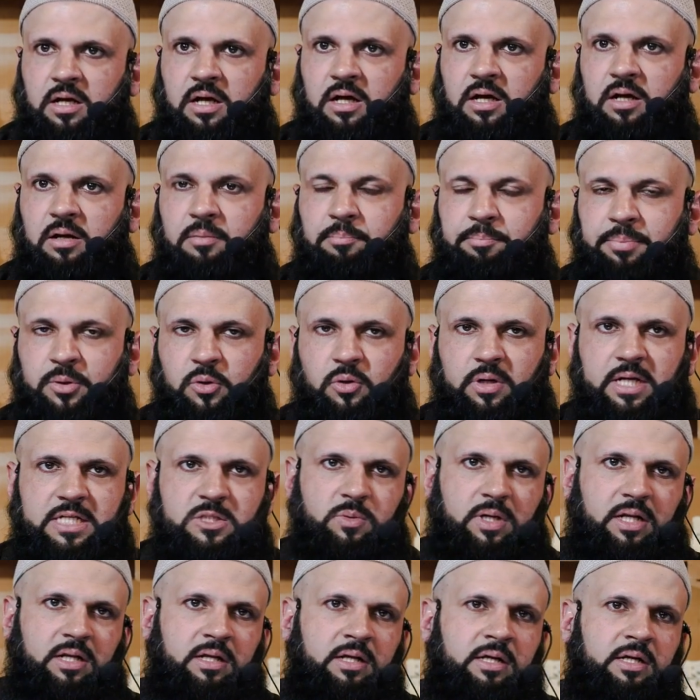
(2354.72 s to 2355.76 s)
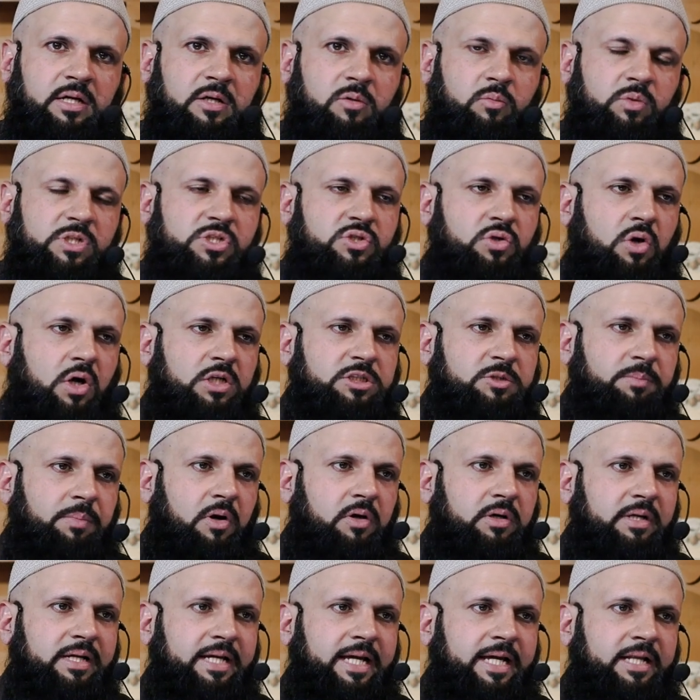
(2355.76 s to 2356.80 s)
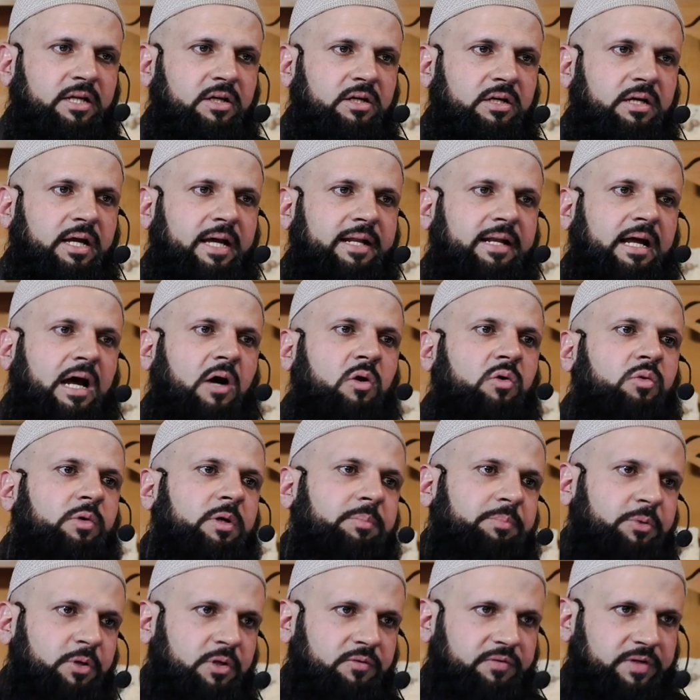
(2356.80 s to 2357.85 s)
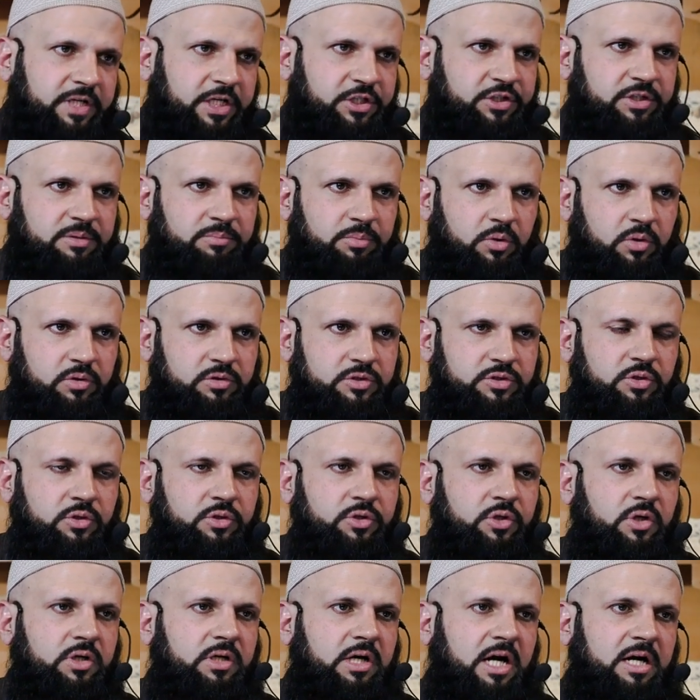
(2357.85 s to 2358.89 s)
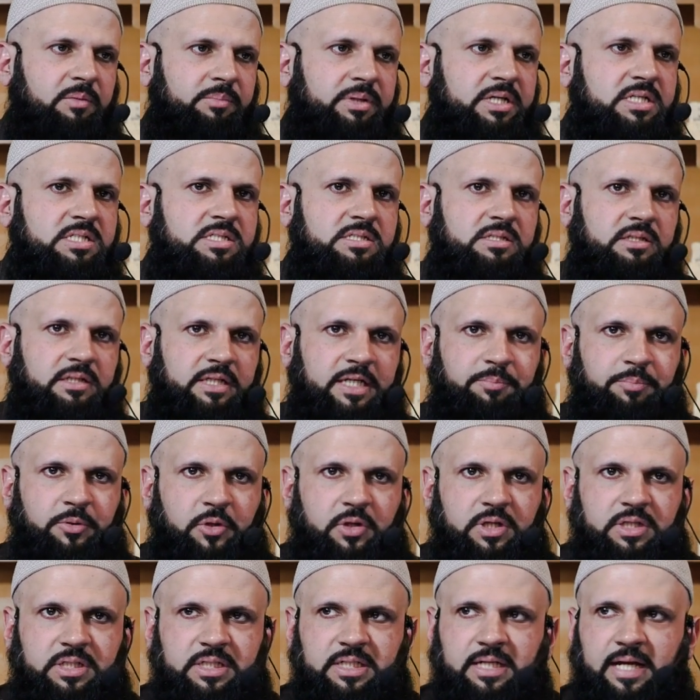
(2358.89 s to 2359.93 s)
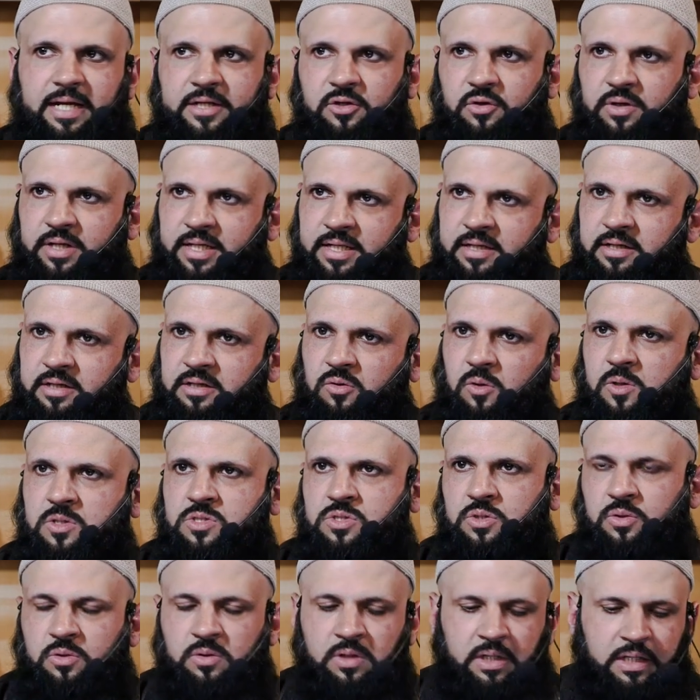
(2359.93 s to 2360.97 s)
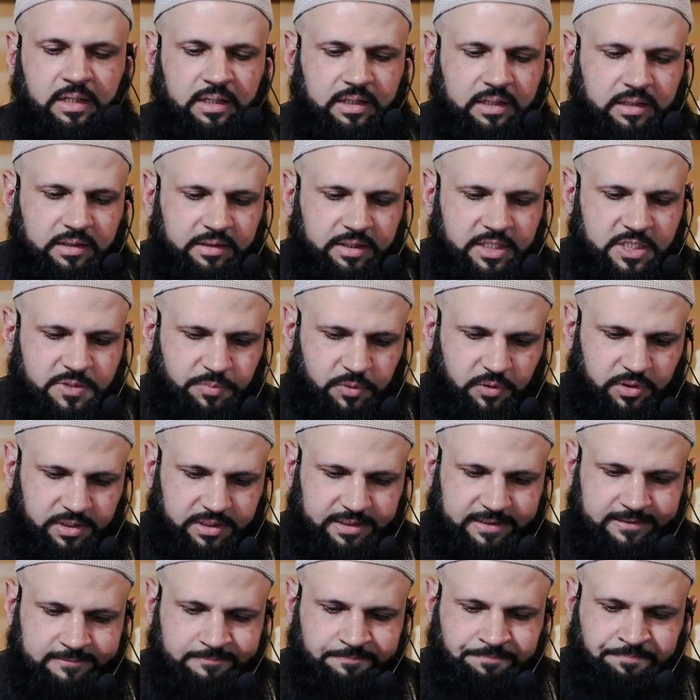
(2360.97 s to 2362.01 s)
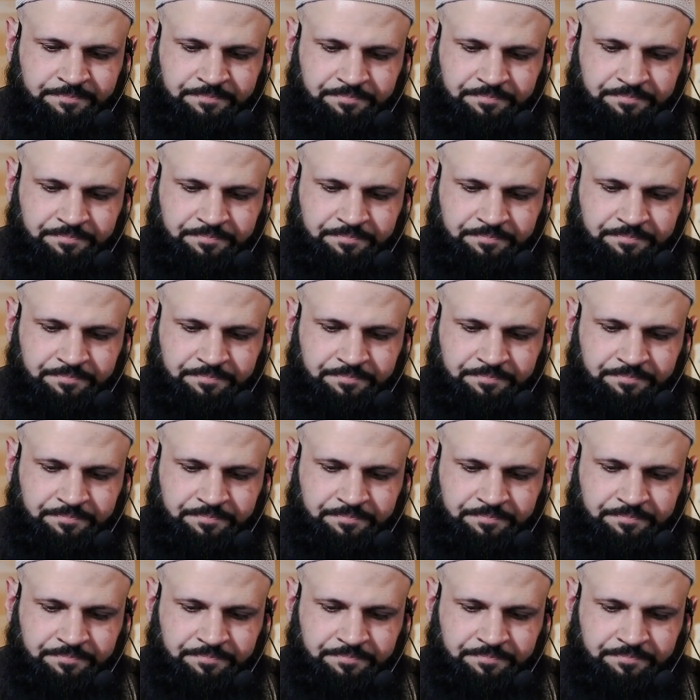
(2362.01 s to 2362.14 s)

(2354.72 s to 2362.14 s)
uh, pure as well. Which talks about inner and outward purification both. So your garments need purity and your inner also needs purity.